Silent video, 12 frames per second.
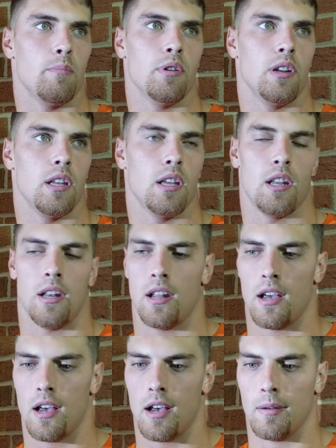we put in,
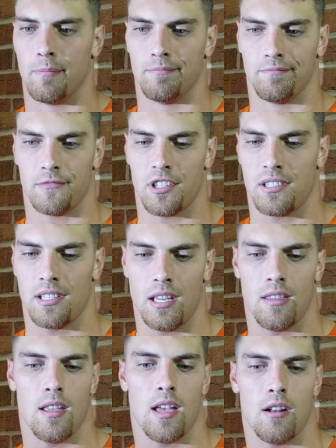and just
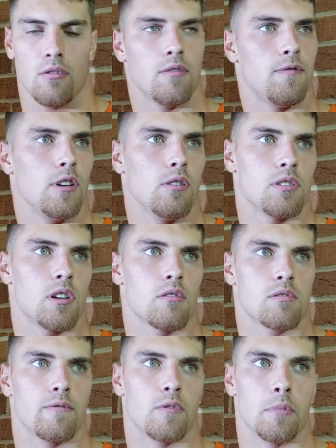seeing that on the field is
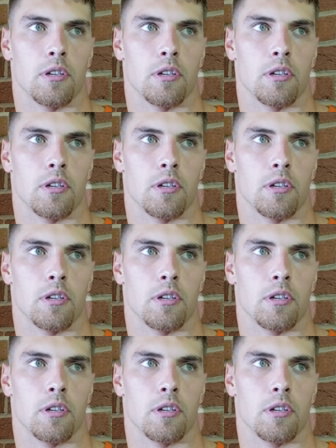awesome.